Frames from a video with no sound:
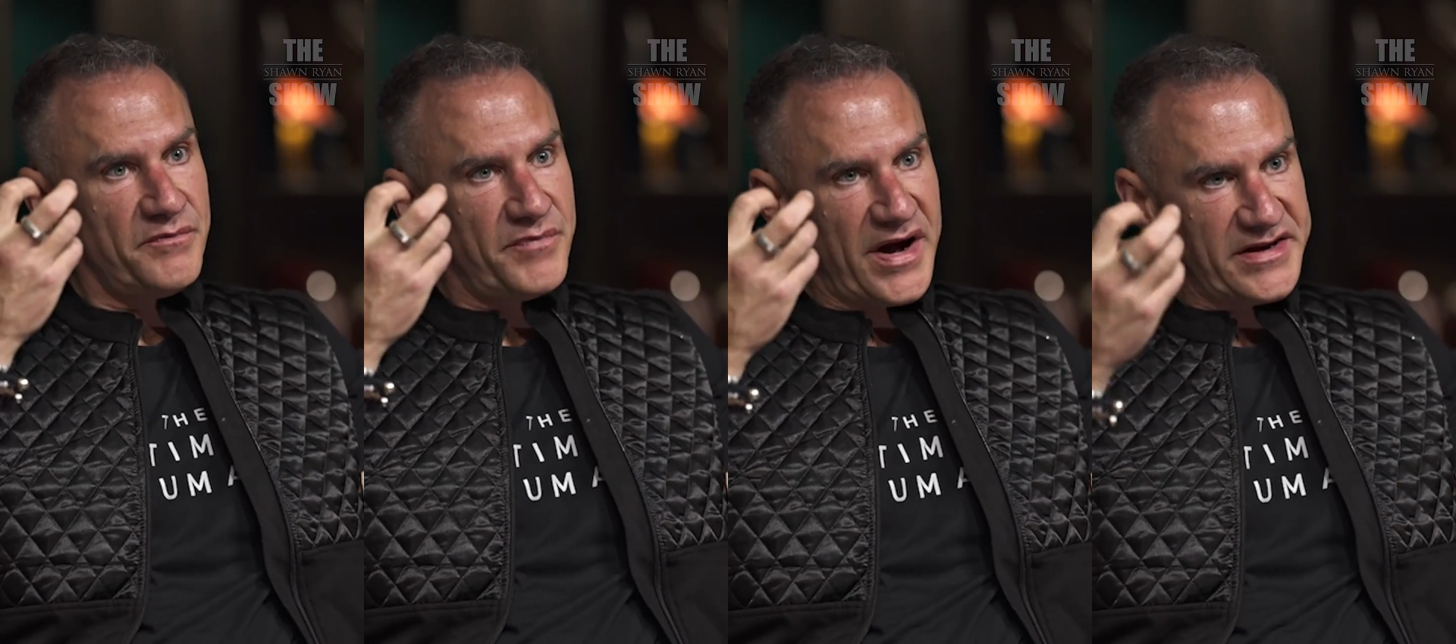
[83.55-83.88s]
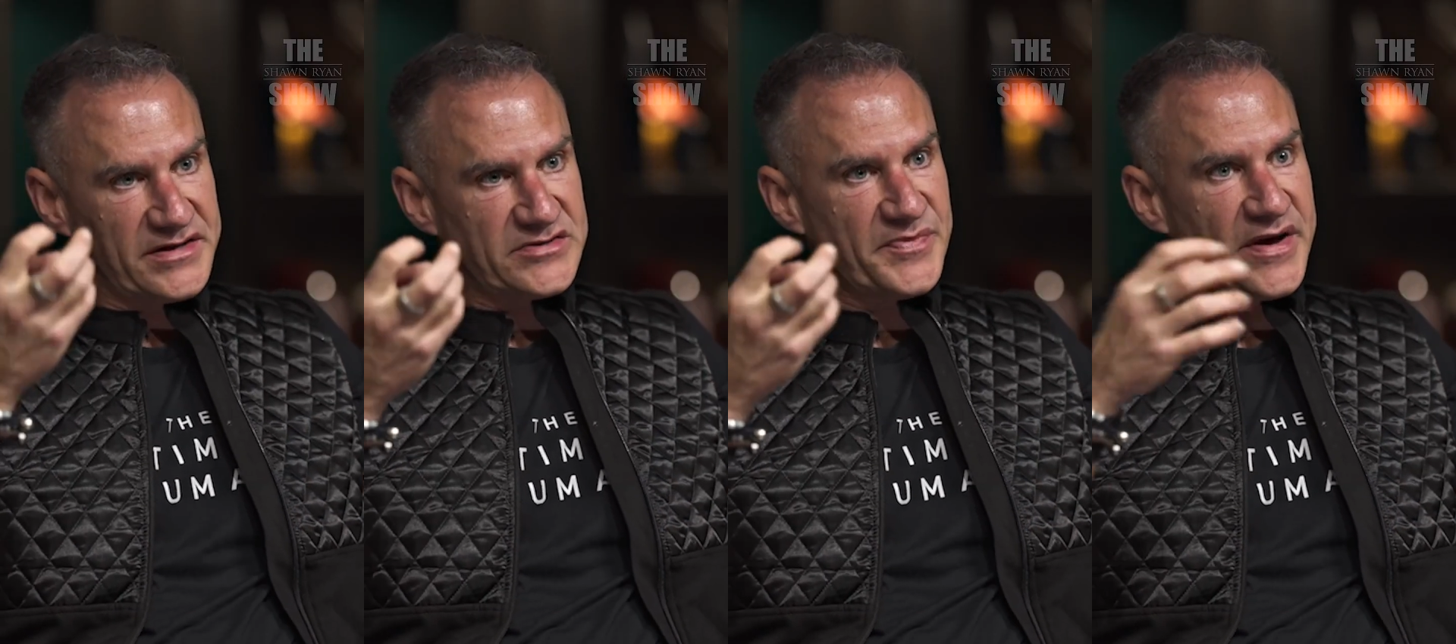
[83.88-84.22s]

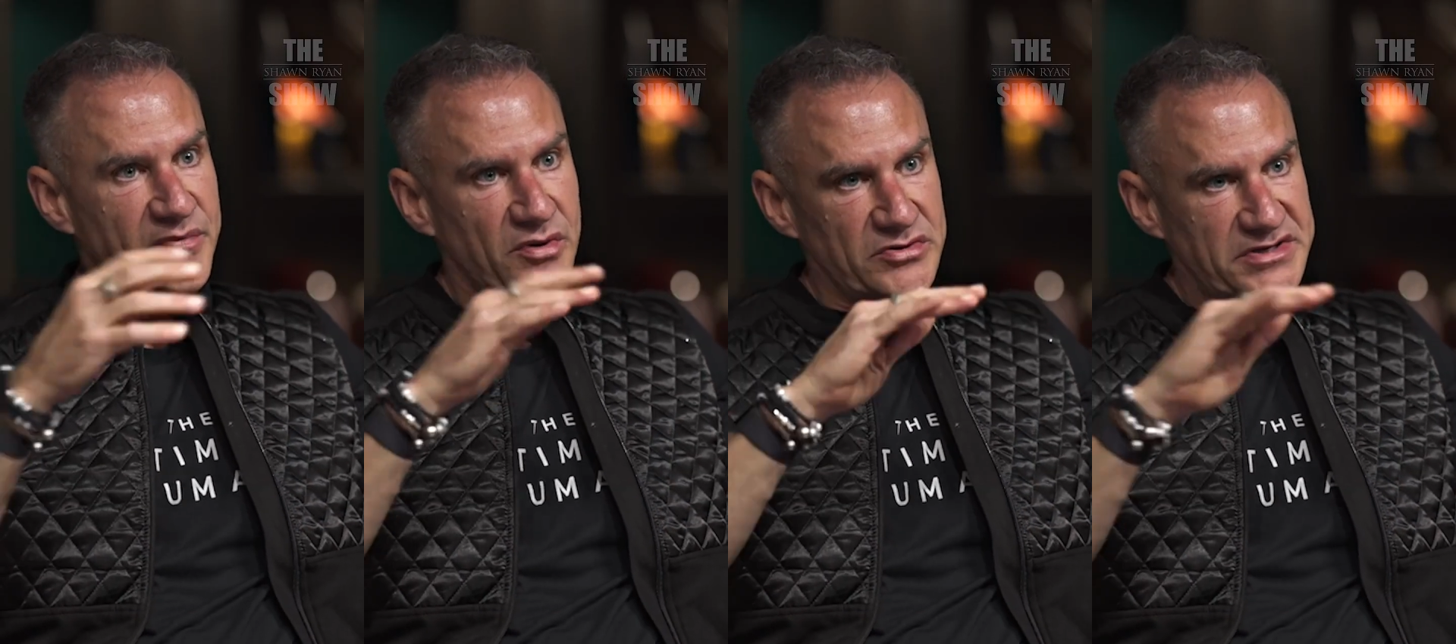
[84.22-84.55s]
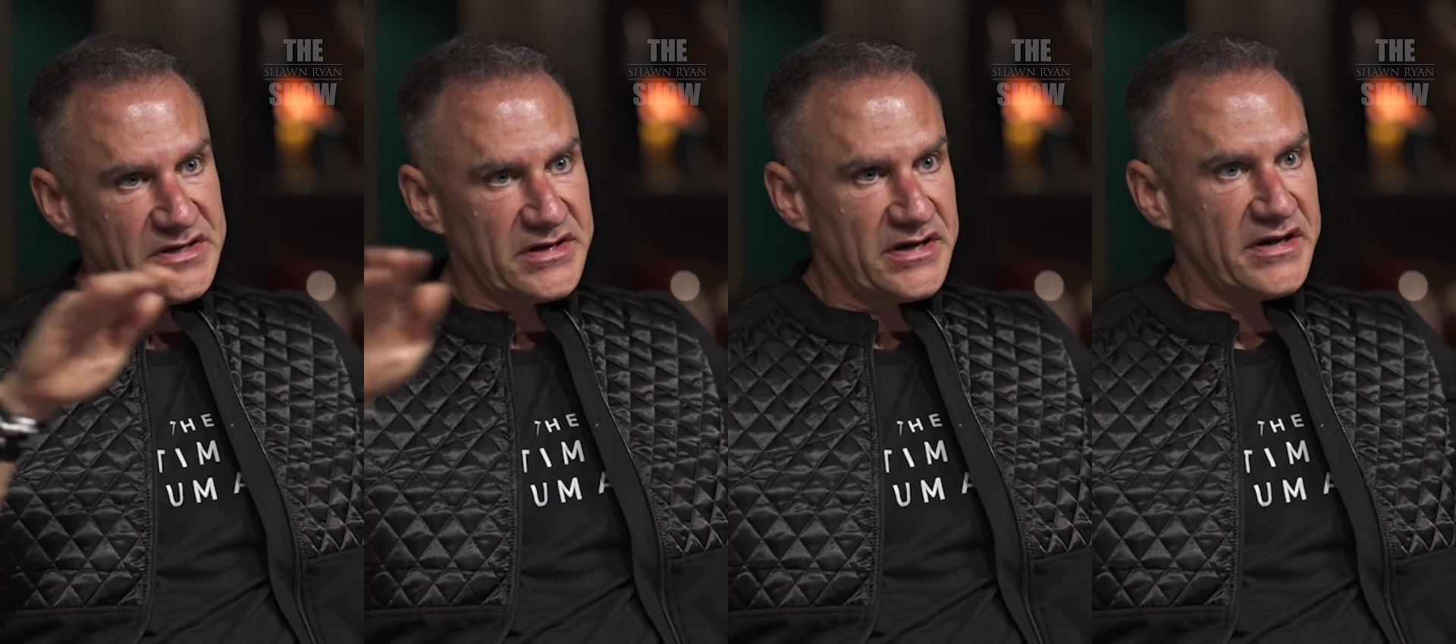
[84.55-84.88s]
binding spike
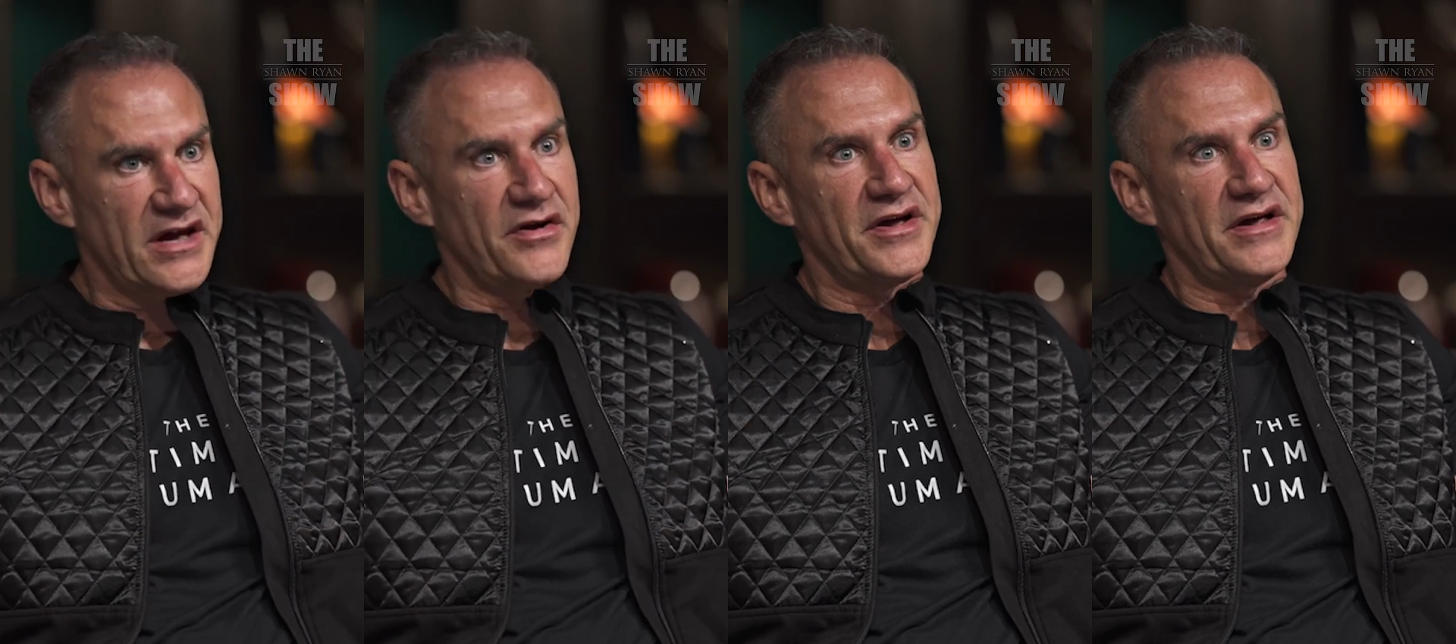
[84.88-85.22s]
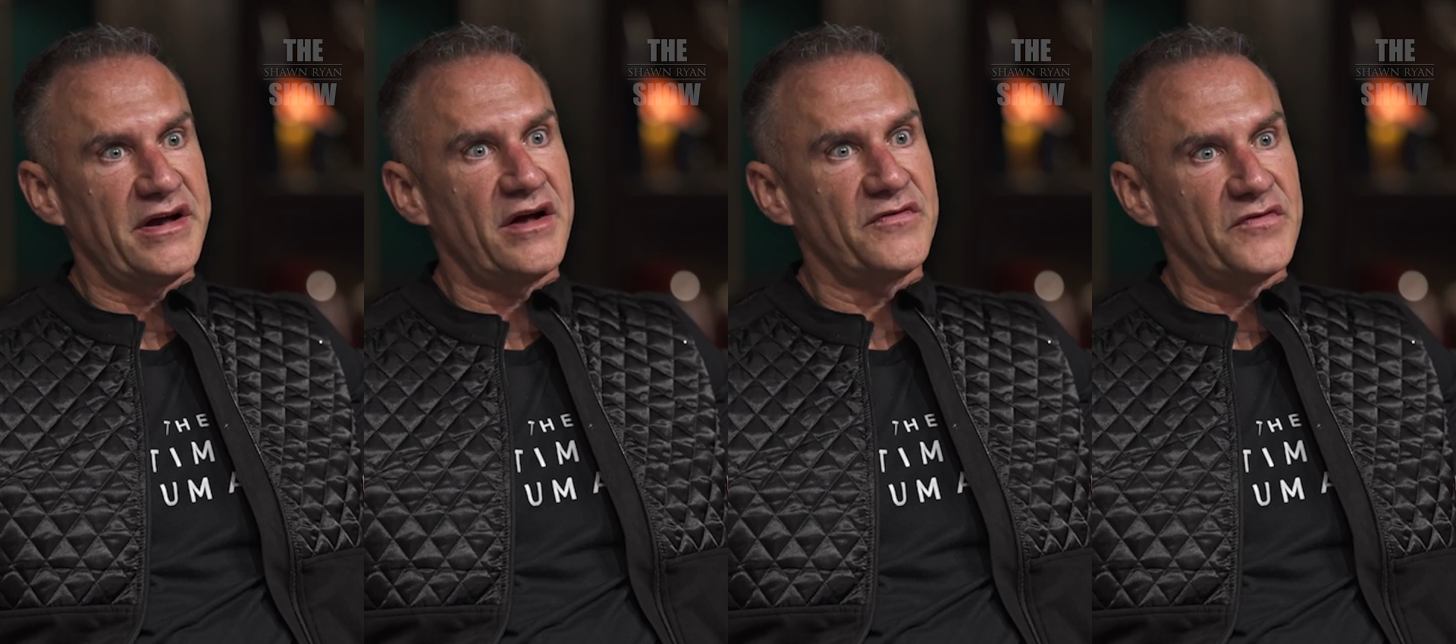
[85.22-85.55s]
protein and carrying it
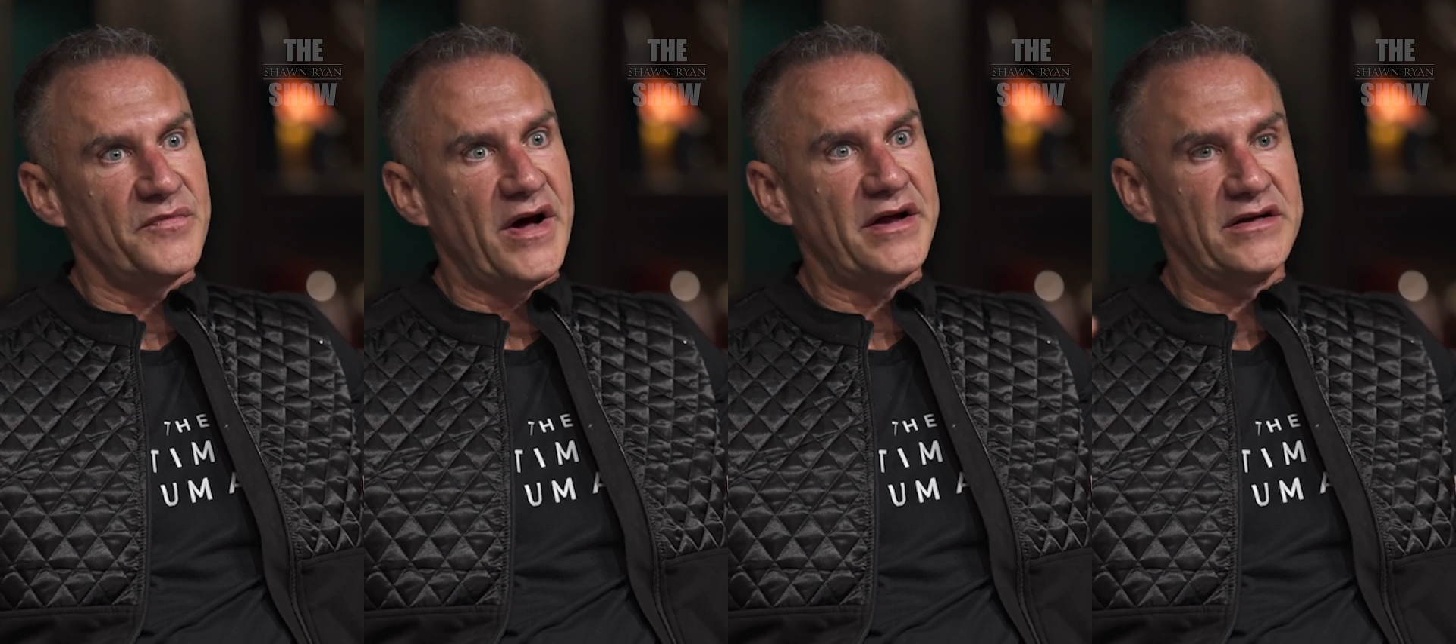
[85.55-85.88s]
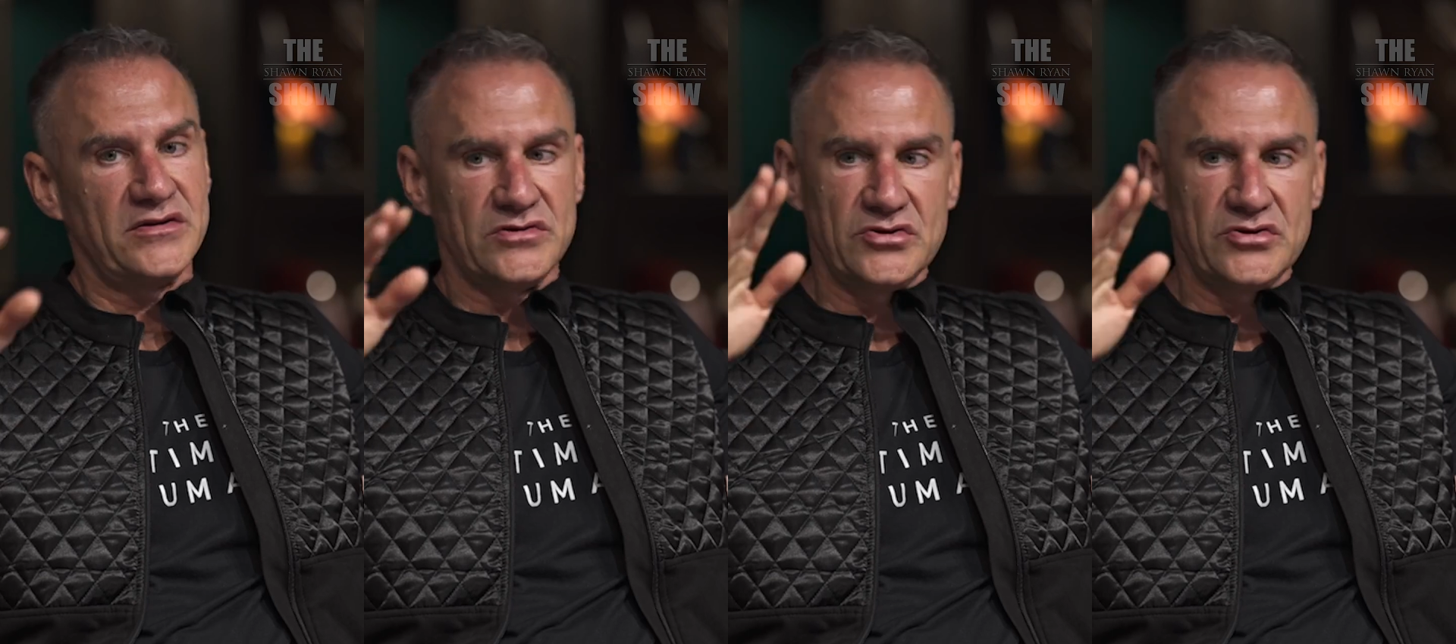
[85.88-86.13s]
out of the body.